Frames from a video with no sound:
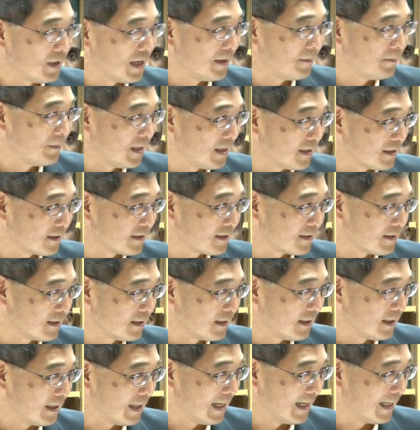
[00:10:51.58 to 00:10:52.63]
1 month
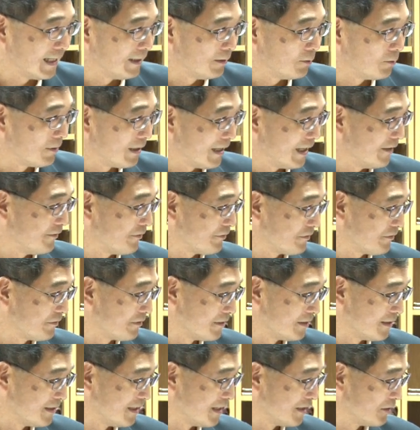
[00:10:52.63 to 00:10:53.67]
I arrived
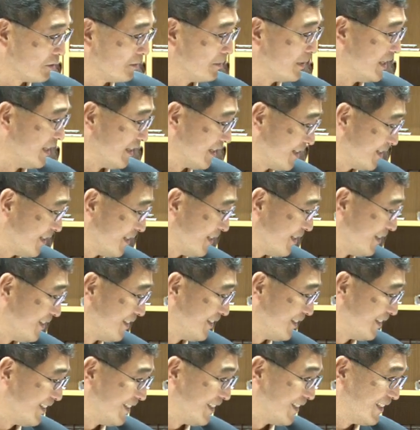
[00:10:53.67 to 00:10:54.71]
the Dominica.
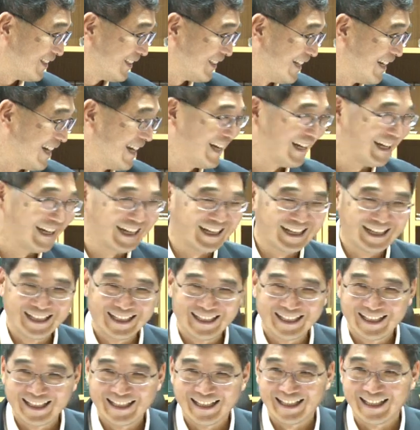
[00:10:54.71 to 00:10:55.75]

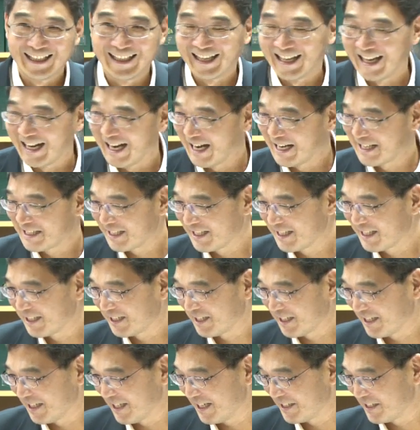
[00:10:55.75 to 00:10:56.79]
I
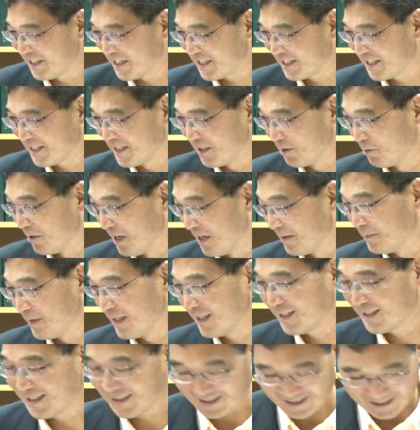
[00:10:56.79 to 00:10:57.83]
think today just the 1
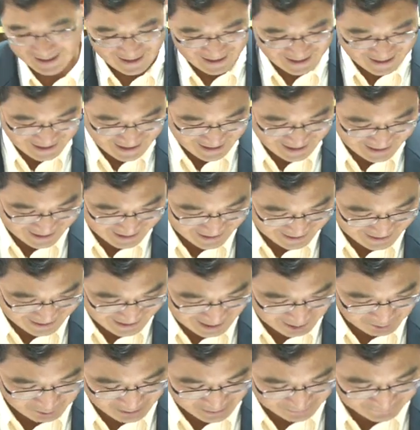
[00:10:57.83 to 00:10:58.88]
month
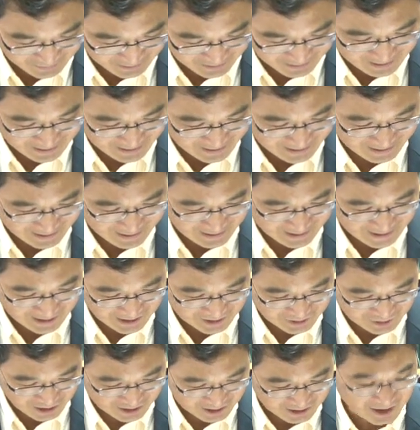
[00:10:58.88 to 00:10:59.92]
arrived here.
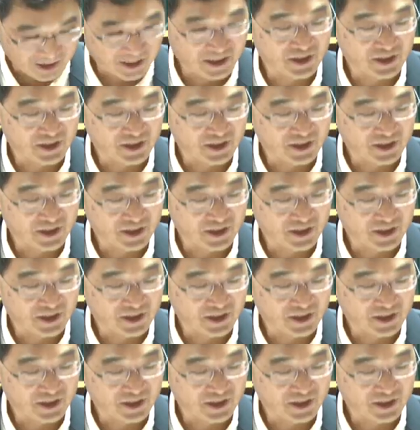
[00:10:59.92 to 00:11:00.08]
I just